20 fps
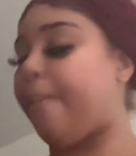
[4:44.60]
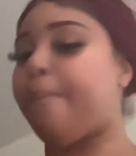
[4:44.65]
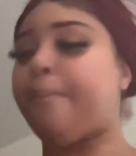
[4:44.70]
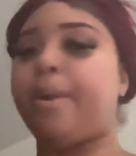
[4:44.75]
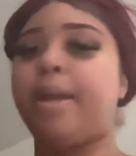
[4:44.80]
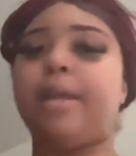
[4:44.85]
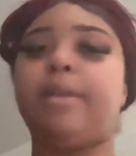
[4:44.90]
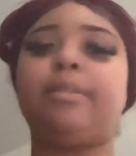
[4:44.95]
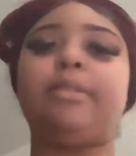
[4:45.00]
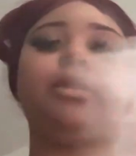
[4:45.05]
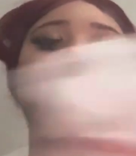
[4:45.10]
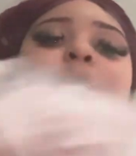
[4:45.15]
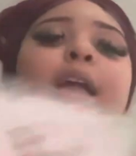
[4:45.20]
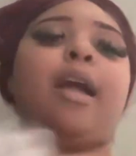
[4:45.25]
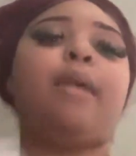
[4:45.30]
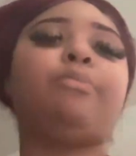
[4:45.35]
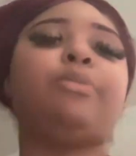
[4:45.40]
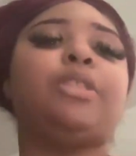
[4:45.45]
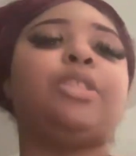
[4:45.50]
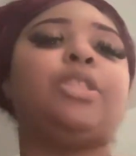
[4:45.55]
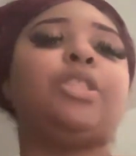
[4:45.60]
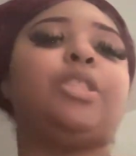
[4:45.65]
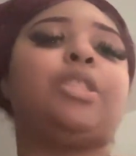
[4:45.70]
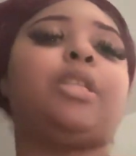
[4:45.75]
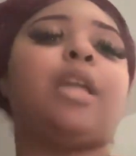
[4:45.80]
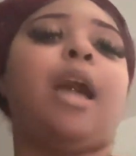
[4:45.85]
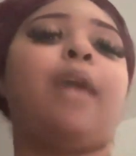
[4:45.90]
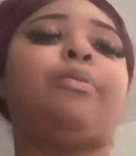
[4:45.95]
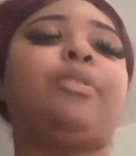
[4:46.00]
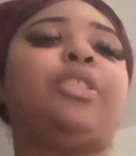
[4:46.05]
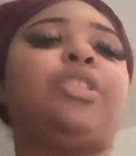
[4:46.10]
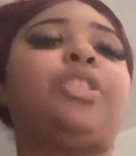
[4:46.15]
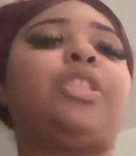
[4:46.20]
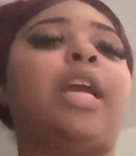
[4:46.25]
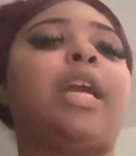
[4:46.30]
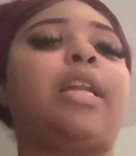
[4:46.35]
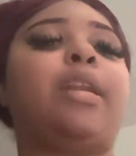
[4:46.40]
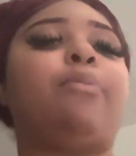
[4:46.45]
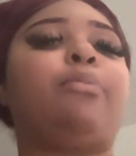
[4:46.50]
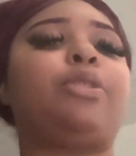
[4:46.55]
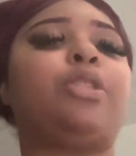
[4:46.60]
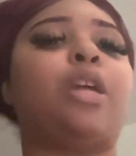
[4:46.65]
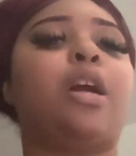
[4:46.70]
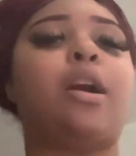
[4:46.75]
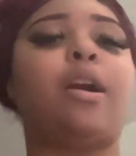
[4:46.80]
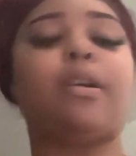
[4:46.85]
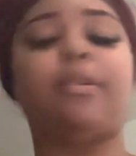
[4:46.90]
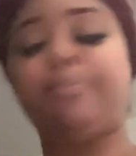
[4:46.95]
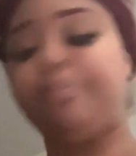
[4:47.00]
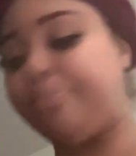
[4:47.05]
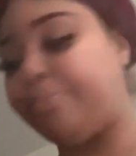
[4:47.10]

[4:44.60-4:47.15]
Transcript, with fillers: But I'm just I was just checking in with y'all.